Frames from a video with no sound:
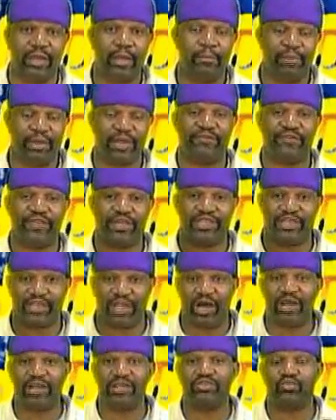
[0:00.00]
but if it
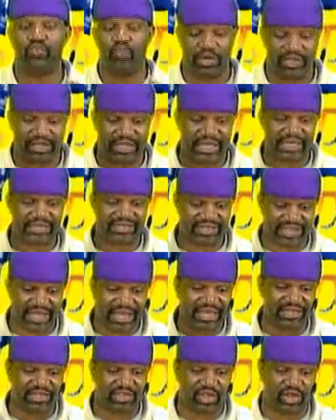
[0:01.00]
does what they
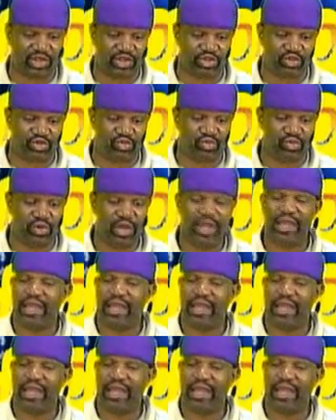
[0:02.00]
say it's going to do,